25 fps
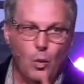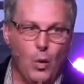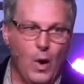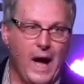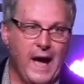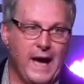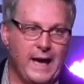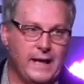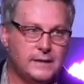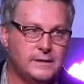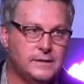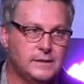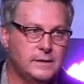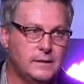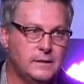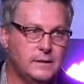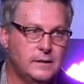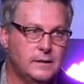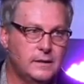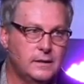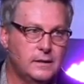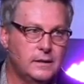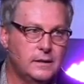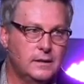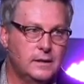wait.
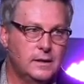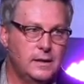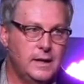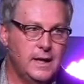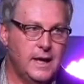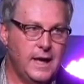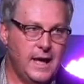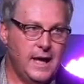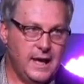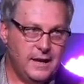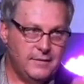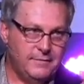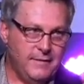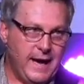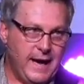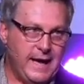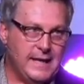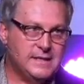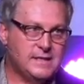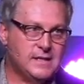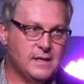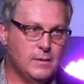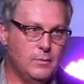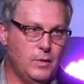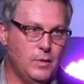
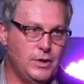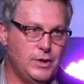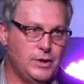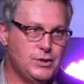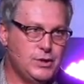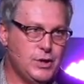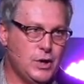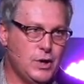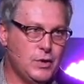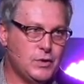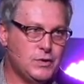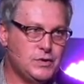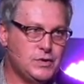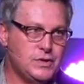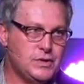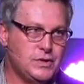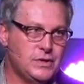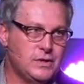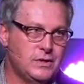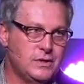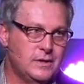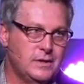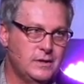Invite someone to church